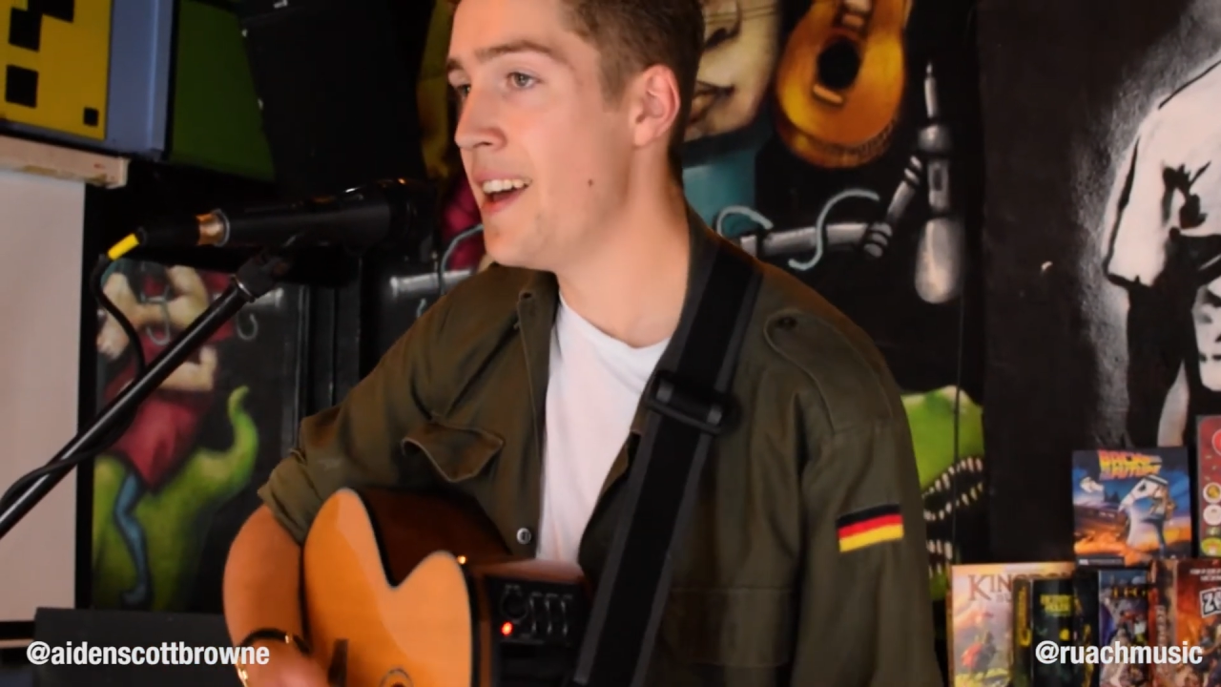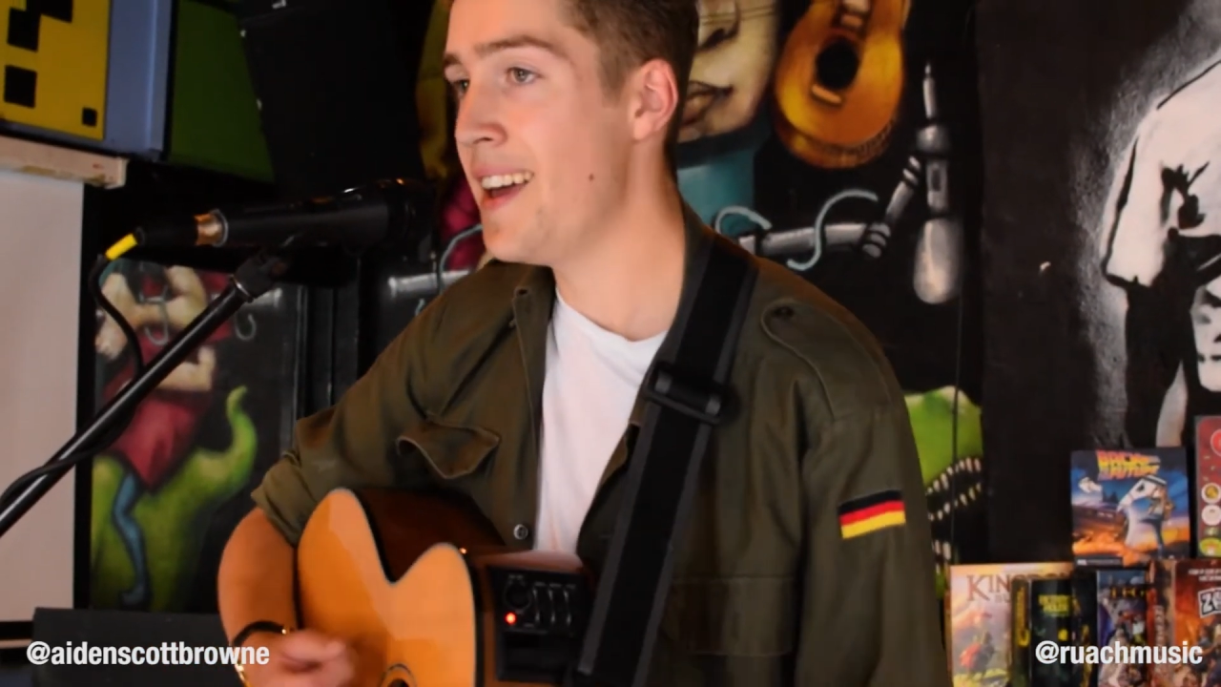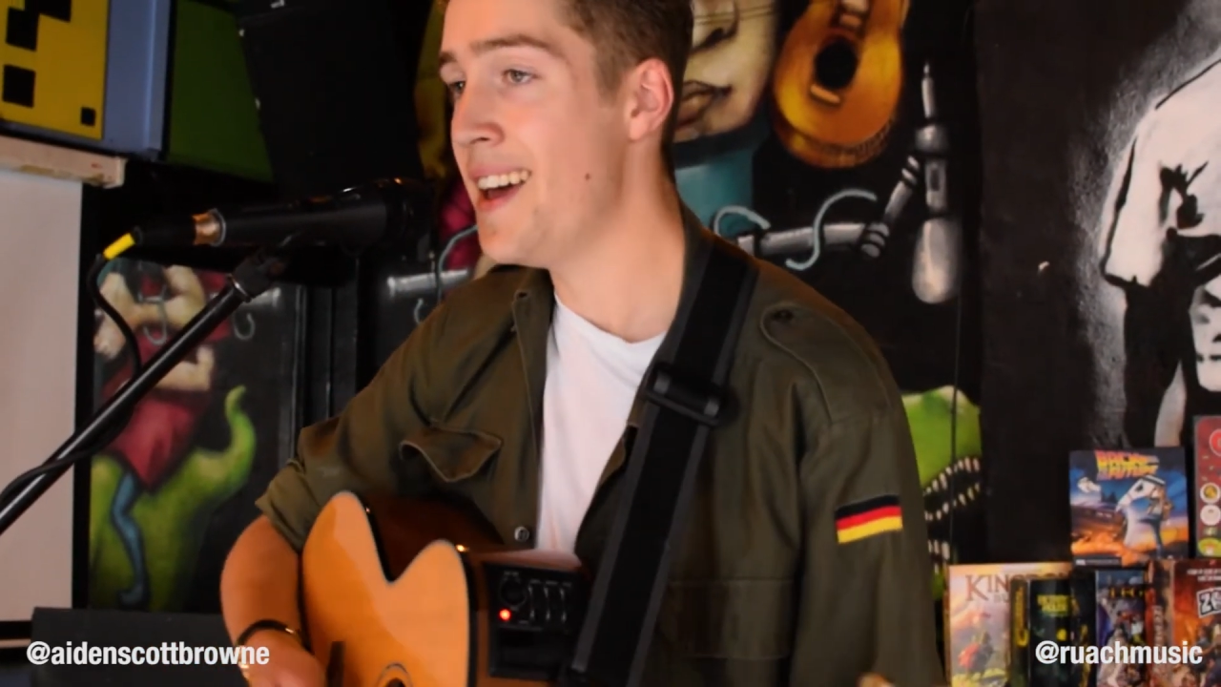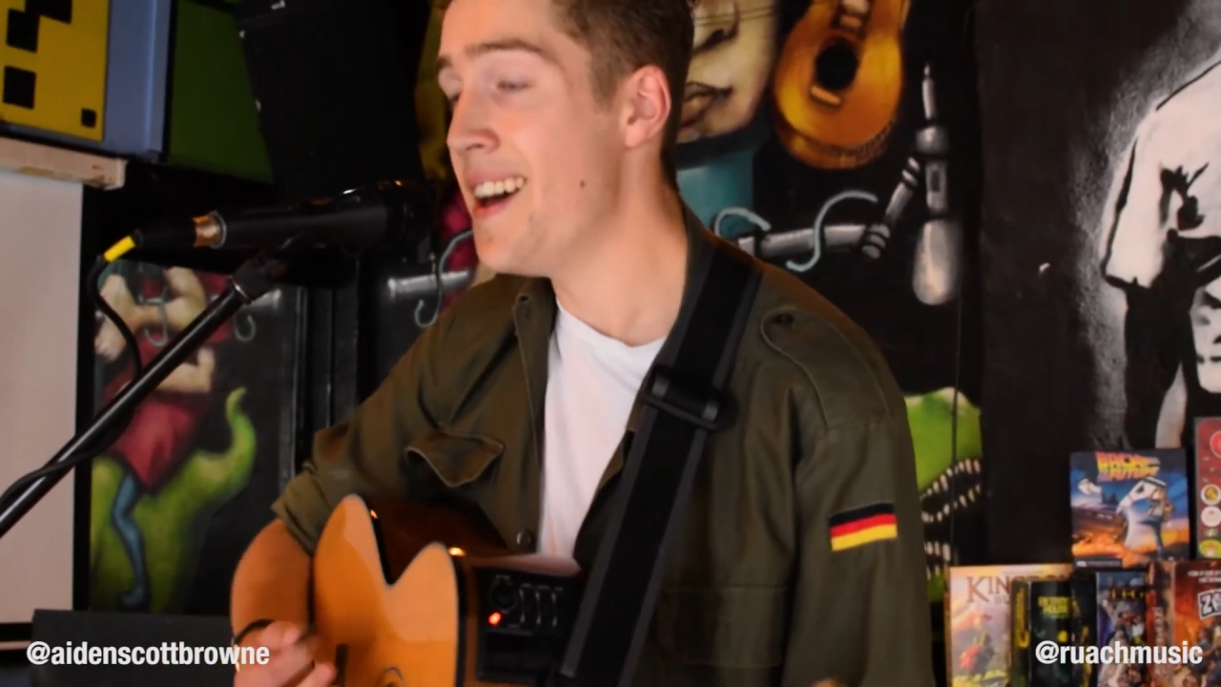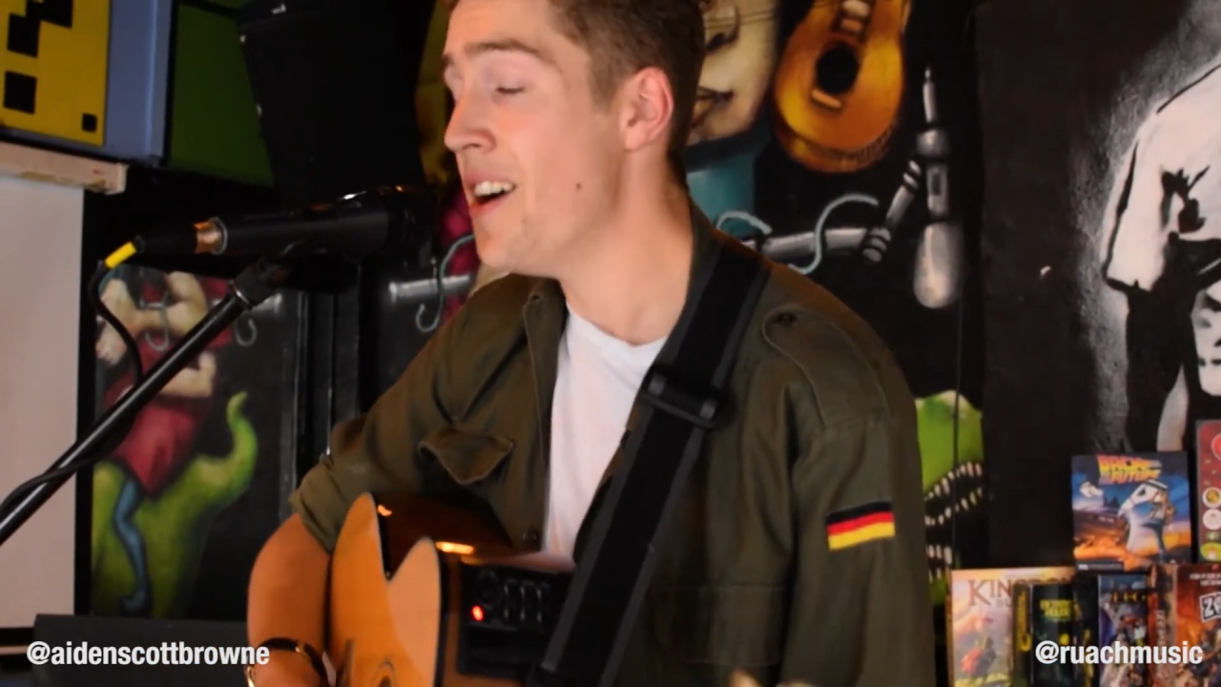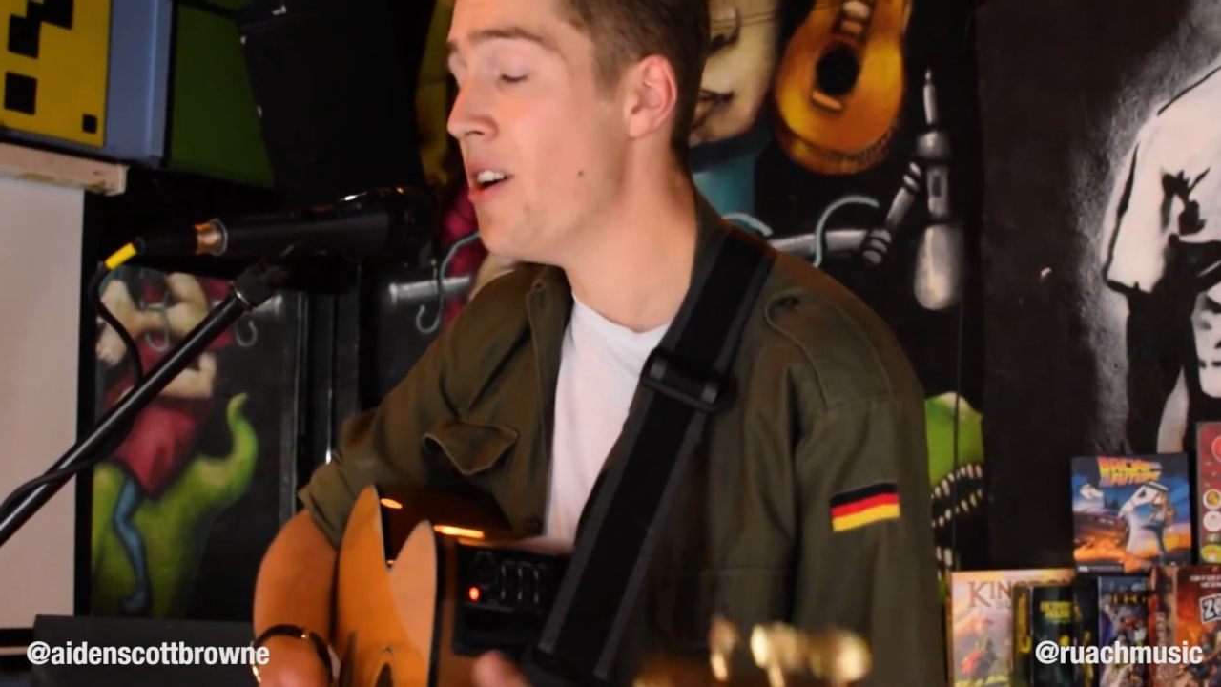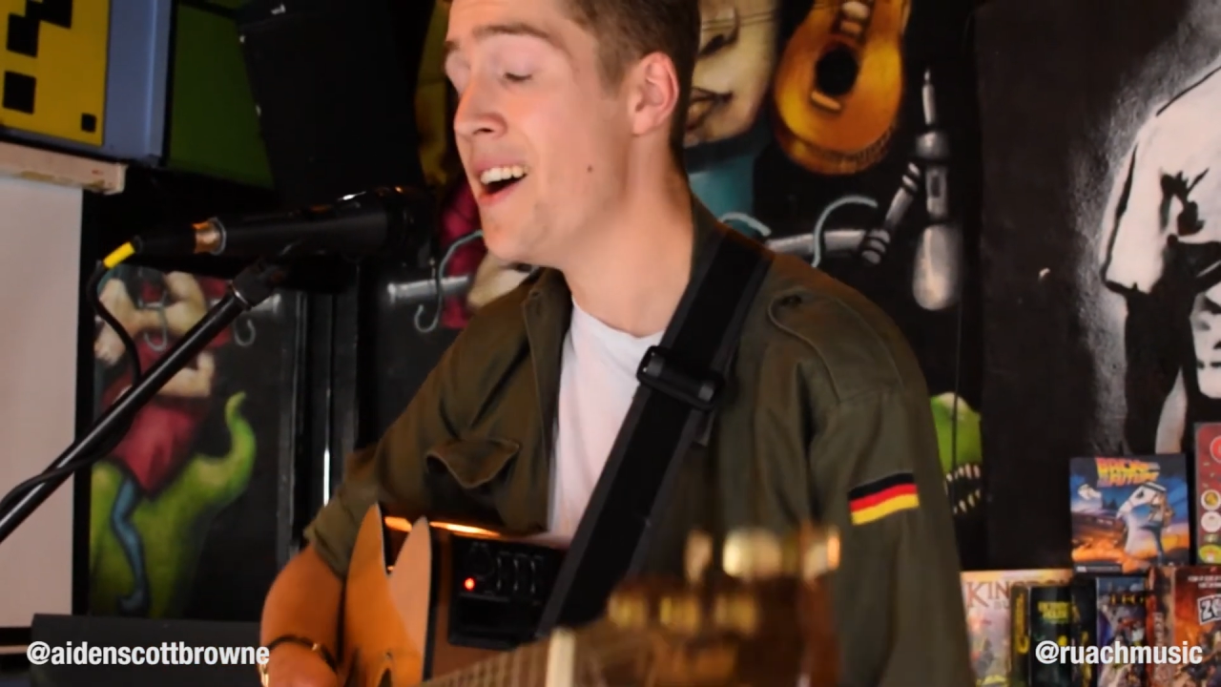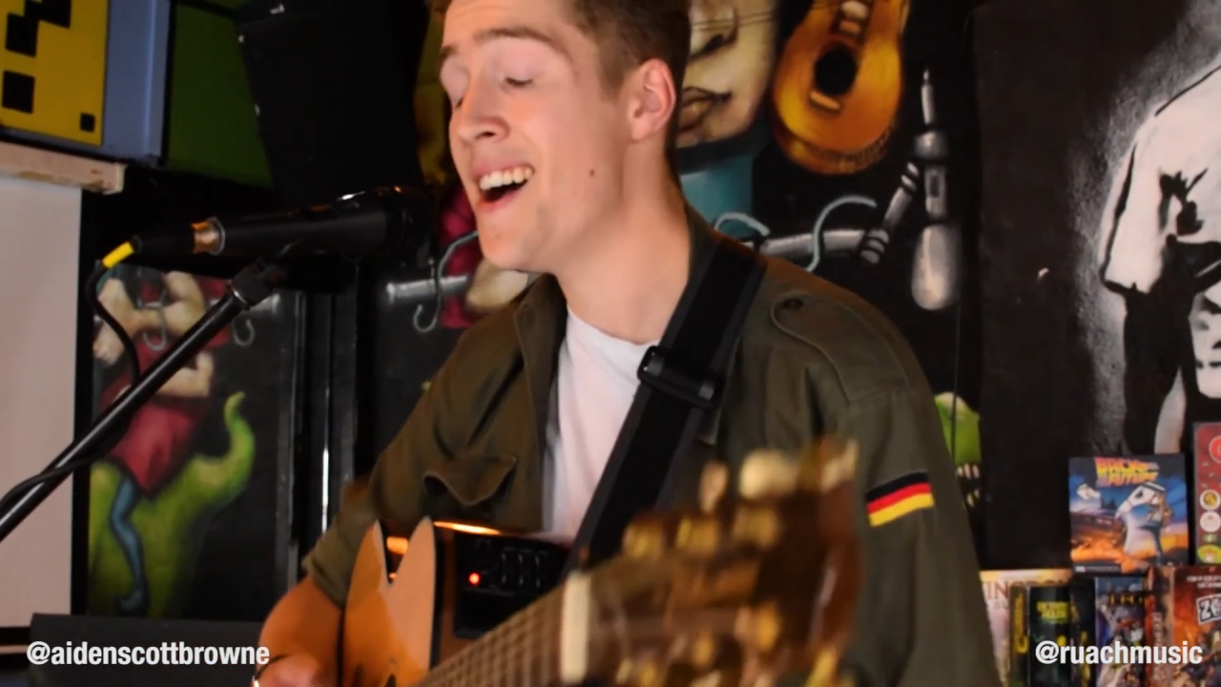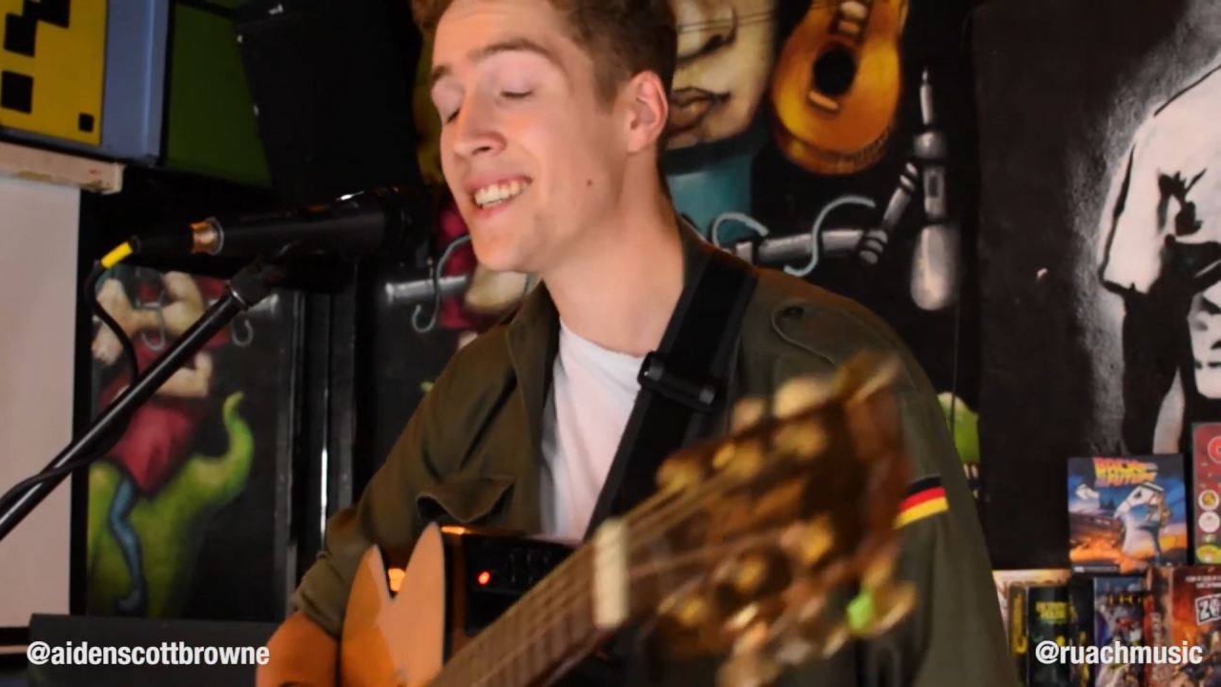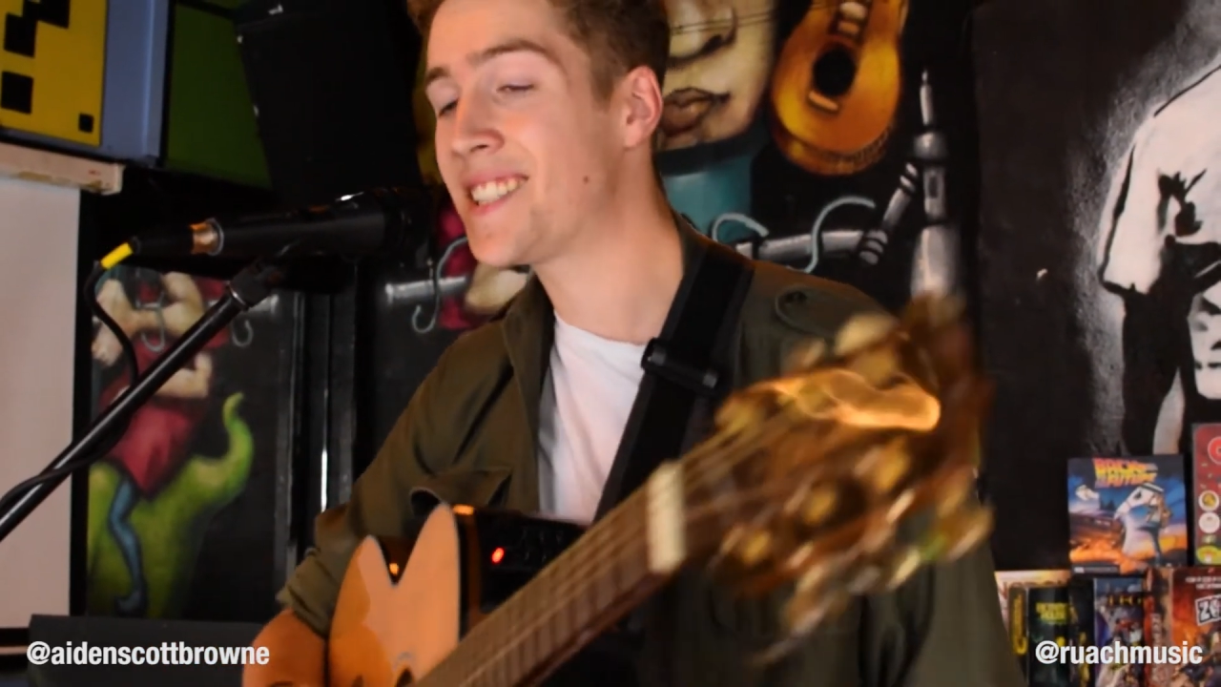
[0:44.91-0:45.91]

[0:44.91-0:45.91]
is a song called